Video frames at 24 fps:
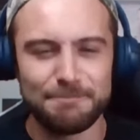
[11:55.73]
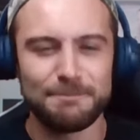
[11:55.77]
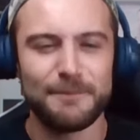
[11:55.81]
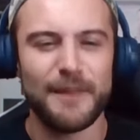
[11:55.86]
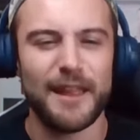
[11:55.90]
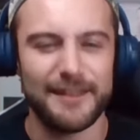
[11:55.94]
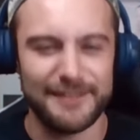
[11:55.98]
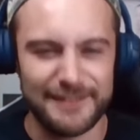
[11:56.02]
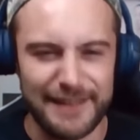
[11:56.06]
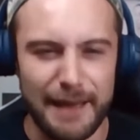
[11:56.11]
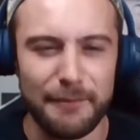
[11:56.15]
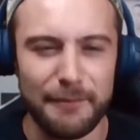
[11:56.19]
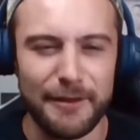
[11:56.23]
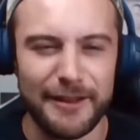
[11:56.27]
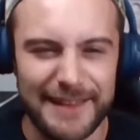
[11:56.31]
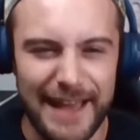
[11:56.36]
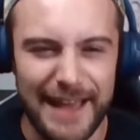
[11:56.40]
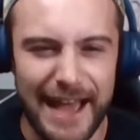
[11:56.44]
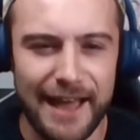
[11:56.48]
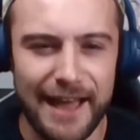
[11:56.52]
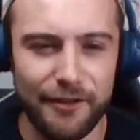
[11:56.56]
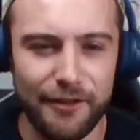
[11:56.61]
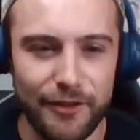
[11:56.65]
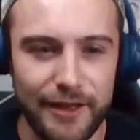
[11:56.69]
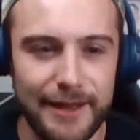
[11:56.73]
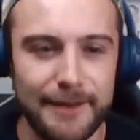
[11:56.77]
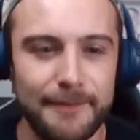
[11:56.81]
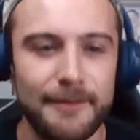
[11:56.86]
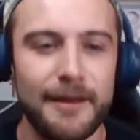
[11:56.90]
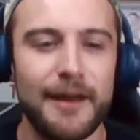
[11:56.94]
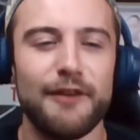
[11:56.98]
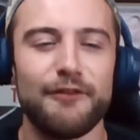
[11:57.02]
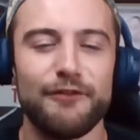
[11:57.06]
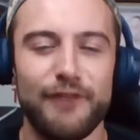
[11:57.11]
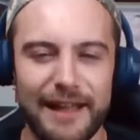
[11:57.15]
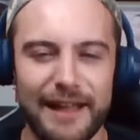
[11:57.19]
It's time to dial in,
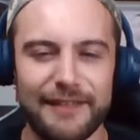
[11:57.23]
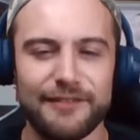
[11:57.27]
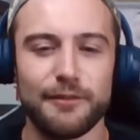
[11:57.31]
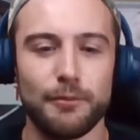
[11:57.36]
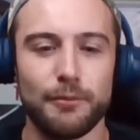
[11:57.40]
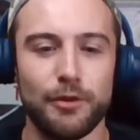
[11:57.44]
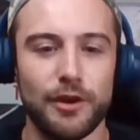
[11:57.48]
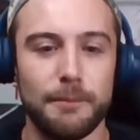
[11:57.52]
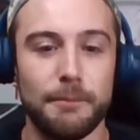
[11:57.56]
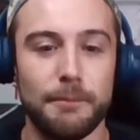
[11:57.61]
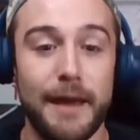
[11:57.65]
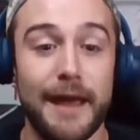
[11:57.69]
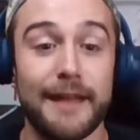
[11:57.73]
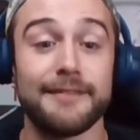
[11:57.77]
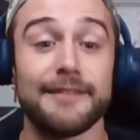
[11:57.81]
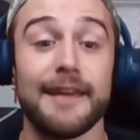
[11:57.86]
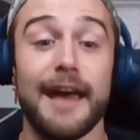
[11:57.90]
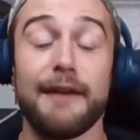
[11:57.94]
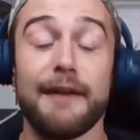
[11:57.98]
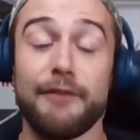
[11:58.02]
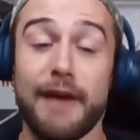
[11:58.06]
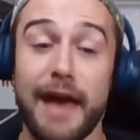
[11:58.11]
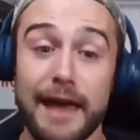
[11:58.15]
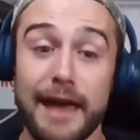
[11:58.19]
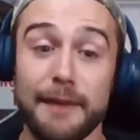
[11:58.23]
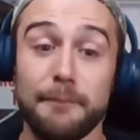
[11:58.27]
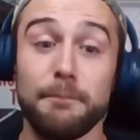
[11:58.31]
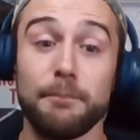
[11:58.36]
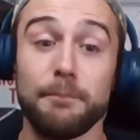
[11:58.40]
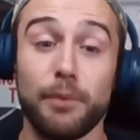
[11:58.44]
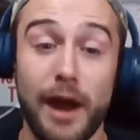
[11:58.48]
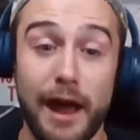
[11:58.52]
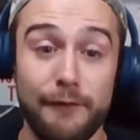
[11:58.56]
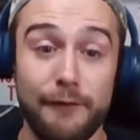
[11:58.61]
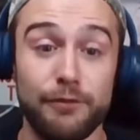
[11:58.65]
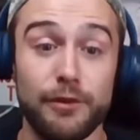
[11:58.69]
find some good bets. I've had
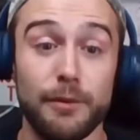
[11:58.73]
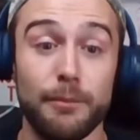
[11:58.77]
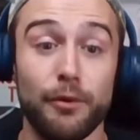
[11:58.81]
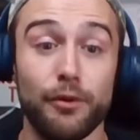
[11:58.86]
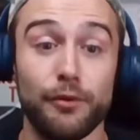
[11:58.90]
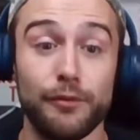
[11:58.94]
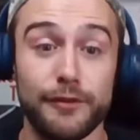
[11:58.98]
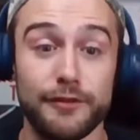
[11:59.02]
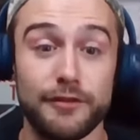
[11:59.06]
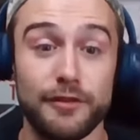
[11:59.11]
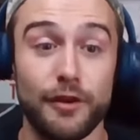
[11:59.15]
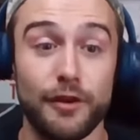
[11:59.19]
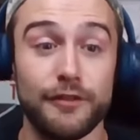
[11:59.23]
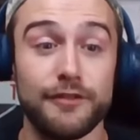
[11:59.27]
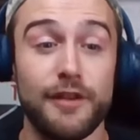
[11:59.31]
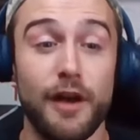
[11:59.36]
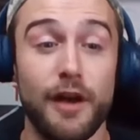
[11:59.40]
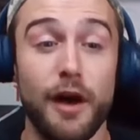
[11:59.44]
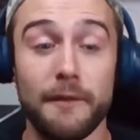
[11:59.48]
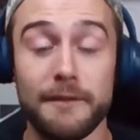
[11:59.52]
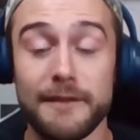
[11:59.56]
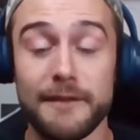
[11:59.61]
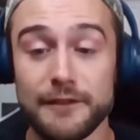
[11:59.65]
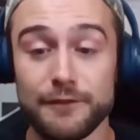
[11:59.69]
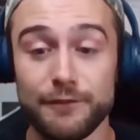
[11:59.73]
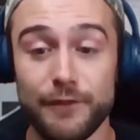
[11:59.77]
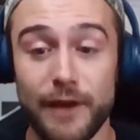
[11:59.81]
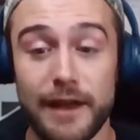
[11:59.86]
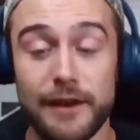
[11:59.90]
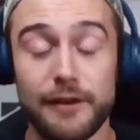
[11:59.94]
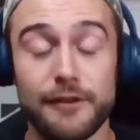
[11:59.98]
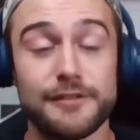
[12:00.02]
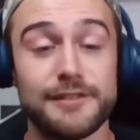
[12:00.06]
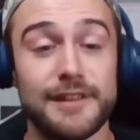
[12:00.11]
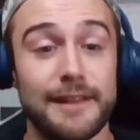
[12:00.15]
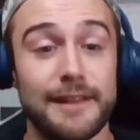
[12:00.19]
profitable results on these
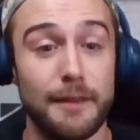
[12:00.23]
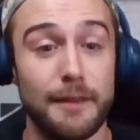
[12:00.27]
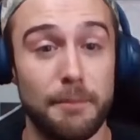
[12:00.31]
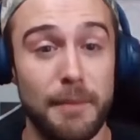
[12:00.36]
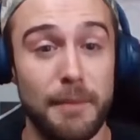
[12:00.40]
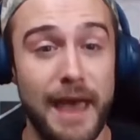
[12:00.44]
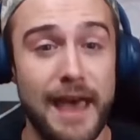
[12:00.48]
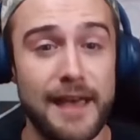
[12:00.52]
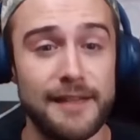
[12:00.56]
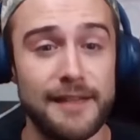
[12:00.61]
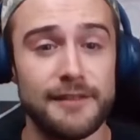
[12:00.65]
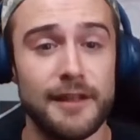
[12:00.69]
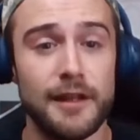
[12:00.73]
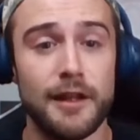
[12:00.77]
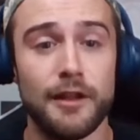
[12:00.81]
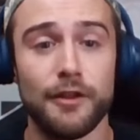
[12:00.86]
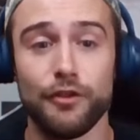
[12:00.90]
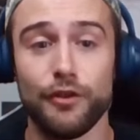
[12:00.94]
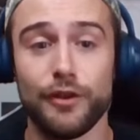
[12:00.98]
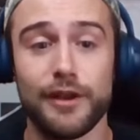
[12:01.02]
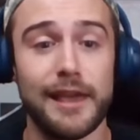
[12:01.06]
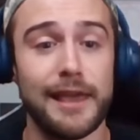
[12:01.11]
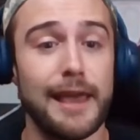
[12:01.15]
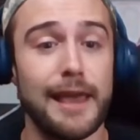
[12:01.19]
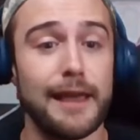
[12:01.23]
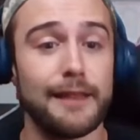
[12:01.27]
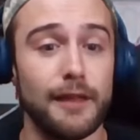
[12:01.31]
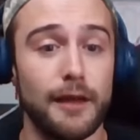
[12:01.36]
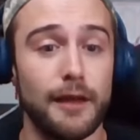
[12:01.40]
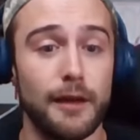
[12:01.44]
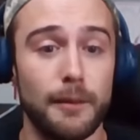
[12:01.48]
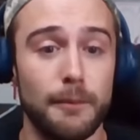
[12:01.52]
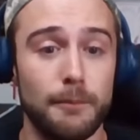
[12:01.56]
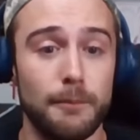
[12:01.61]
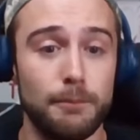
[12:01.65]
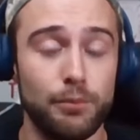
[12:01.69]
fighters past. Looking at
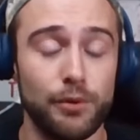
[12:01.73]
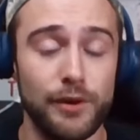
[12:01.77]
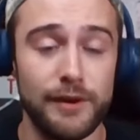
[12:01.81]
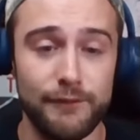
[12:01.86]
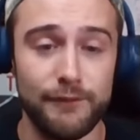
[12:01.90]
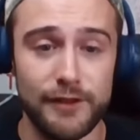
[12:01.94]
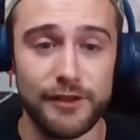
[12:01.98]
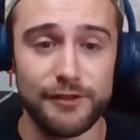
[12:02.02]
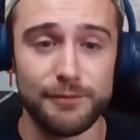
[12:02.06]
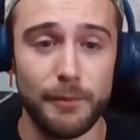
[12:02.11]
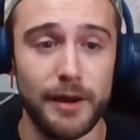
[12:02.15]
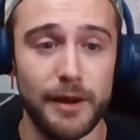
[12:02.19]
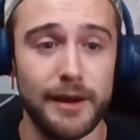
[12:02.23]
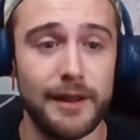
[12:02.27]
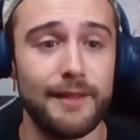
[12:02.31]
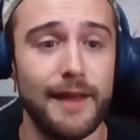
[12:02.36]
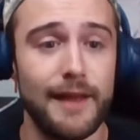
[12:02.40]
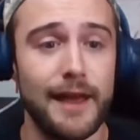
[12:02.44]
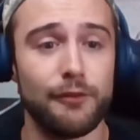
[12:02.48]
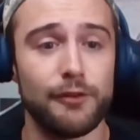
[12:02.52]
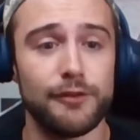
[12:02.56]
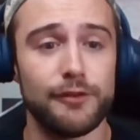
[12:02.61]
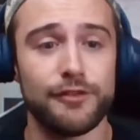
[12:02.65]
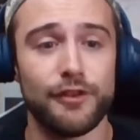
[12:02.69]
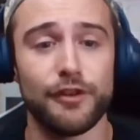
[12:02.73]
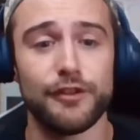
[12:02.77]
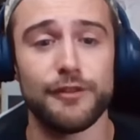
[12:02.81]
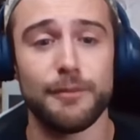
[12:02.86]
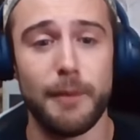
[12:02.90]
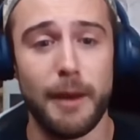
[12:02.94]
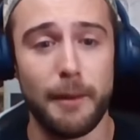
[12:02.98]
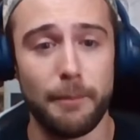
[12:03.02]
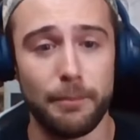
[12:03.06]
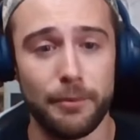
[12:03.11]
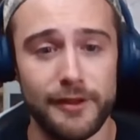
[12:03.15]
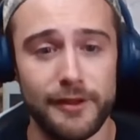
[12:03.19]
the previous money line results,
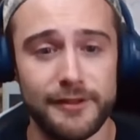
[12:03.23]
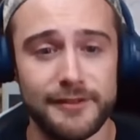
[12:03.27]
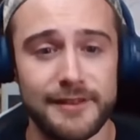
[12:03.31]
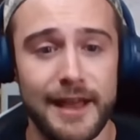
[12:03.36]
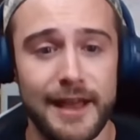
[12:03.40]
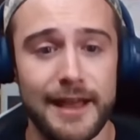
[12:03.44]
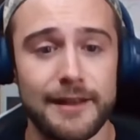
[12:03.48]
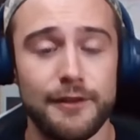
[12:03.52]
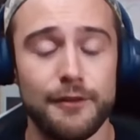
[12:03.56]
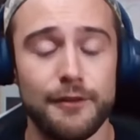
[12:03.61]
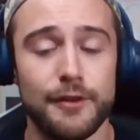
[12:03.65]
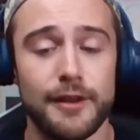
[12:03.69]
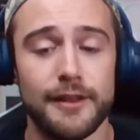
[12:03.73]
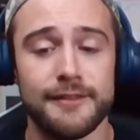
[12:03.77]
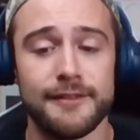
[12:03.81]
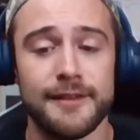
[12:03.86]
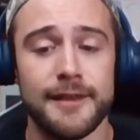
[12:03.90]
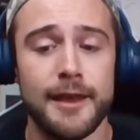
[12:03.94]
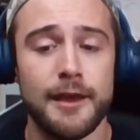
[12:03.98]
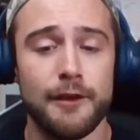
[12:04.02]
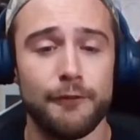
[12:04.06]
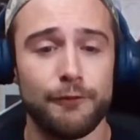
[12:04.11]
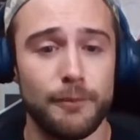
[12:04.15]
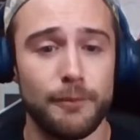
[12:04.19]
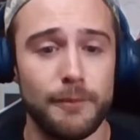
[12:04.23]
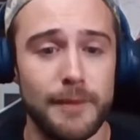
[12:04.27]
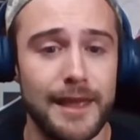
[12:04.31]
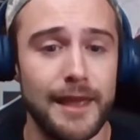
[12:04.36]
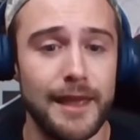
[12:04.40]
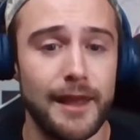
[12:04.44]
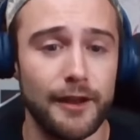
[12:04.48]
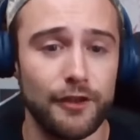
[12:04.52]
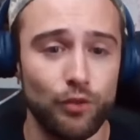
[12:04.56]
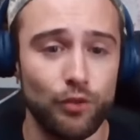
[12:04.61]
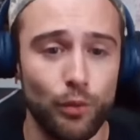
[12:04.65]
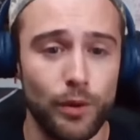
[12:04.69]
about plus 9 units for me
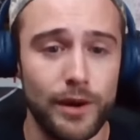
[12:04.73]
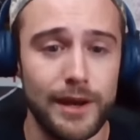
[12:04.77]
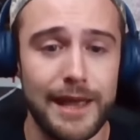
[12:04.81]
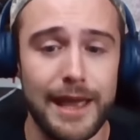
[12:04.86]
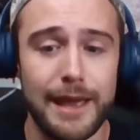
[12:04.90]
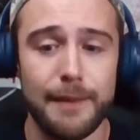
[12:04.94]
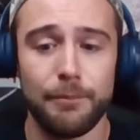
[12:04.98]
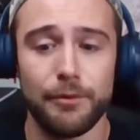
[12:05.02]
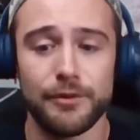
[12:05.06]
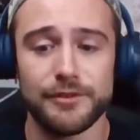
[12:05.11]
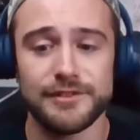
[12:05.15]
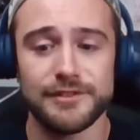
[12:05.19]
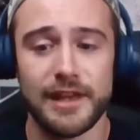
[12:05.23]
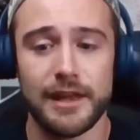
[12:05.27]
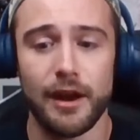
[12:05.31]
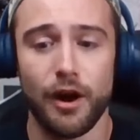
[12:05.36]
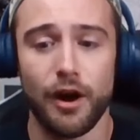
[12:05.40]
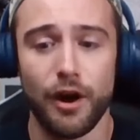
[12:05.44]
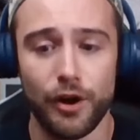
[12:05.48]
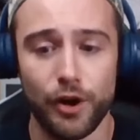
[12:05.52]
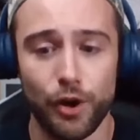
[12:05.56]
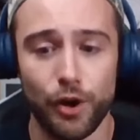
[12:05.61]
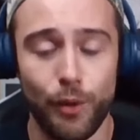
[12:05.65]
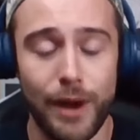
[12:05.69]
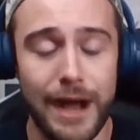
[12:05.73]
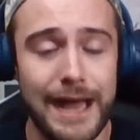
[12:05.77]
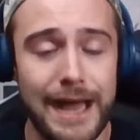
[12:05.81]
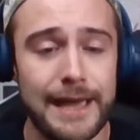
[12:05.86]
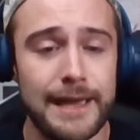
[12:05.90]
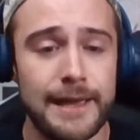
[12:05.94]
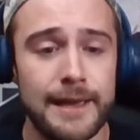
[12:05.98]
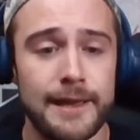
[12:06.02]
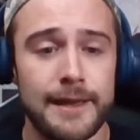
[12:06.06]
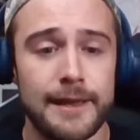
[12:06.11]
at a 28% ROI.